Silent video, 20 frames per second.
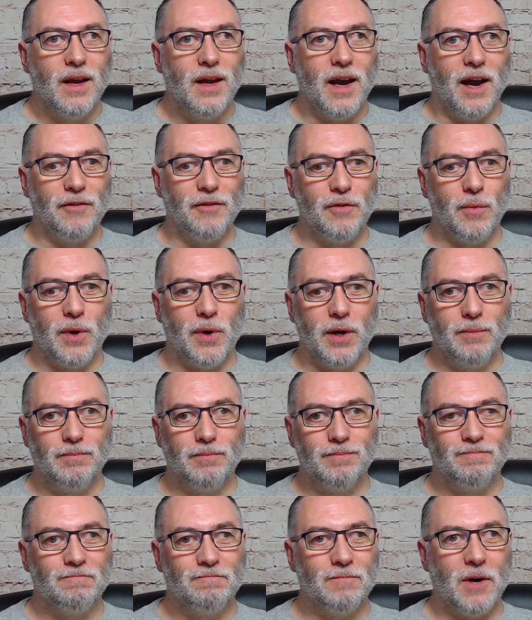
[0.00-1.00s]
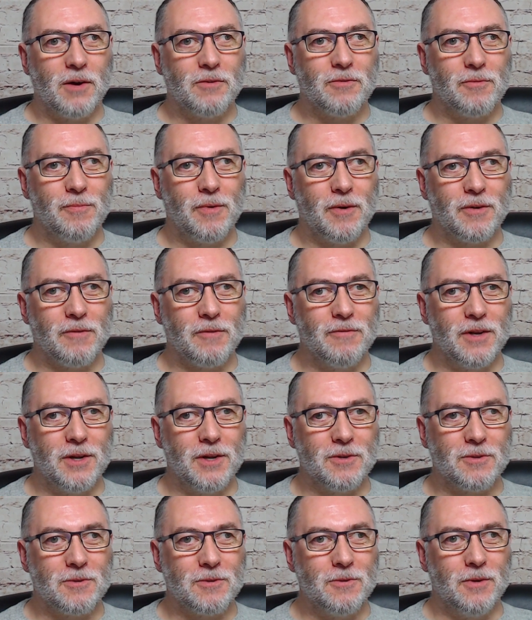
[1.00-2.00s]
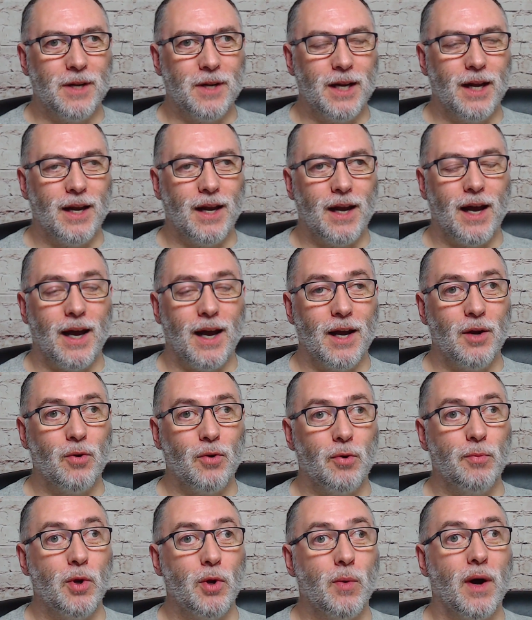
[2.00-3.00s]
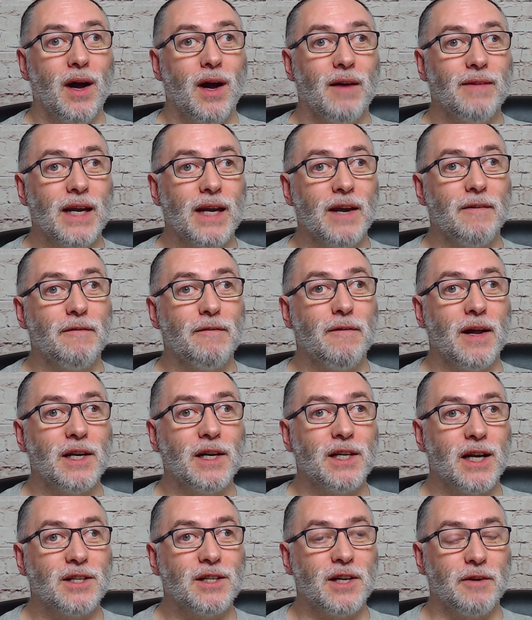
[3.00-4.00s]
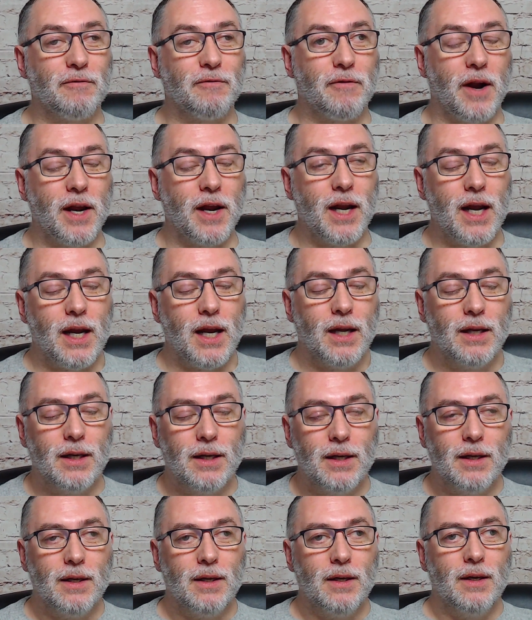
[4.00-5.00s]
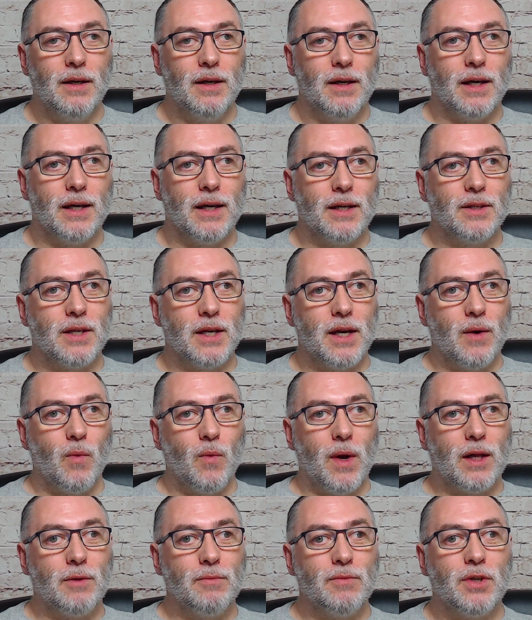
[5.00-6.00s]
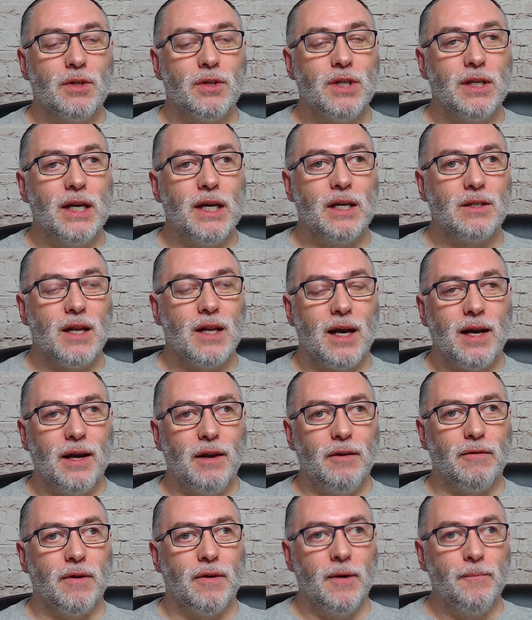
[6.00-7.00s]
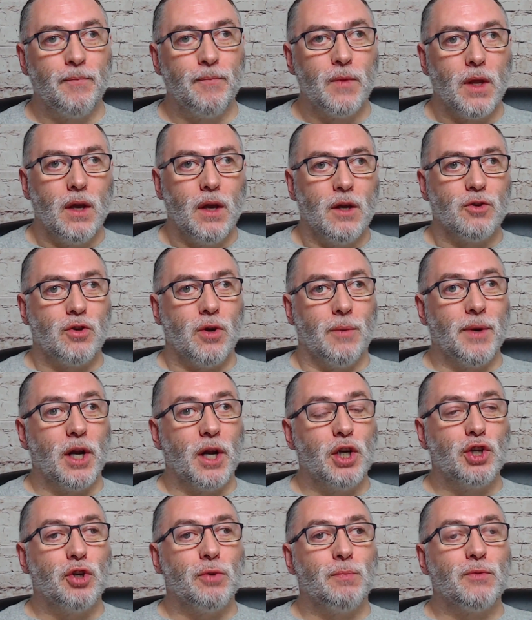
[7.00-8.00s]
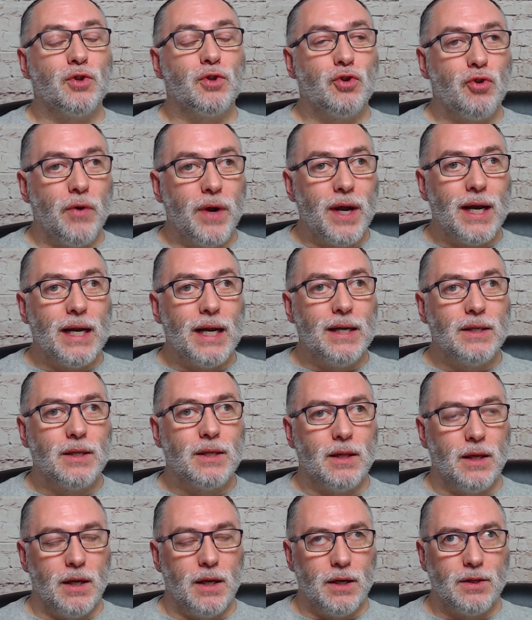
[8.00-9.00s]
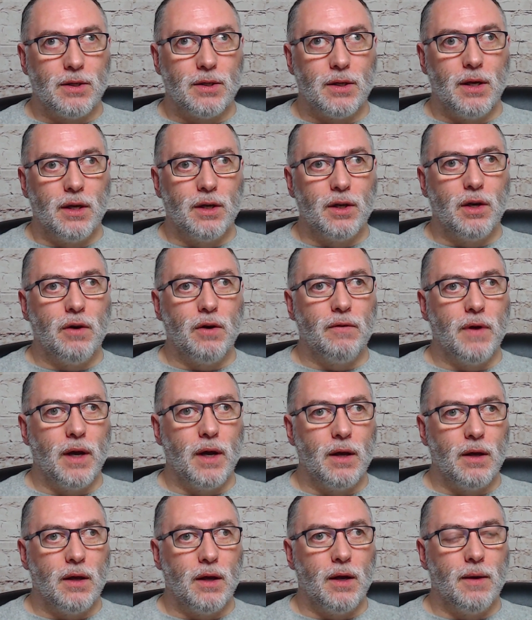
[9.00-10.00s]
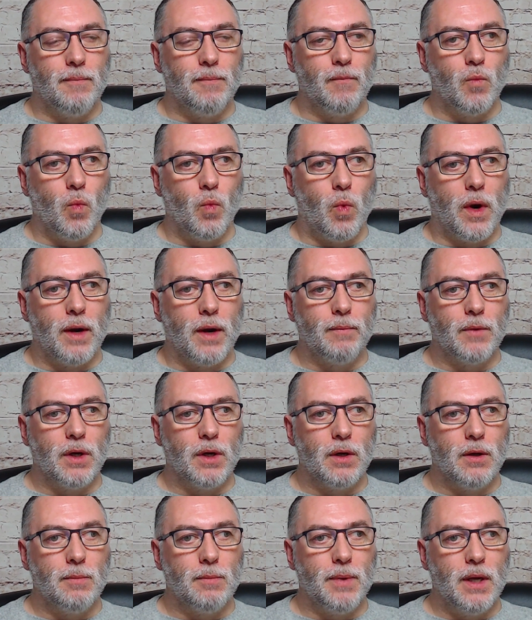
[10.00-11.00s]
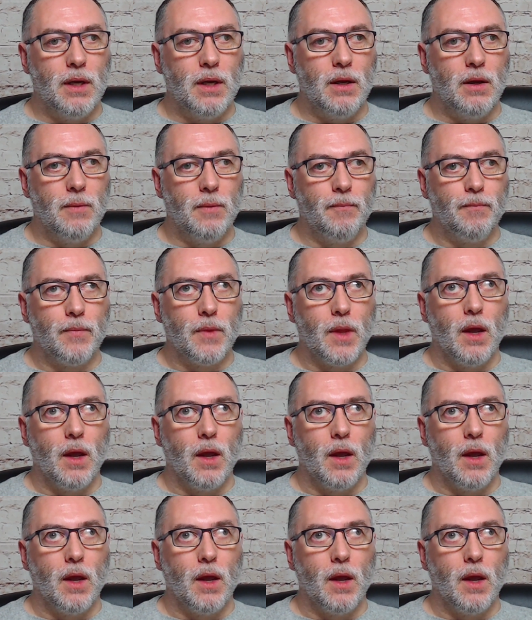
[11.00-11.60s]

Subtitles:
Hi everyone, Mark from Pocket Video School here. I hope you are having a fantastic Friday and welcome to today's live. So I'm going to jump straight into this and cover what I'm going to be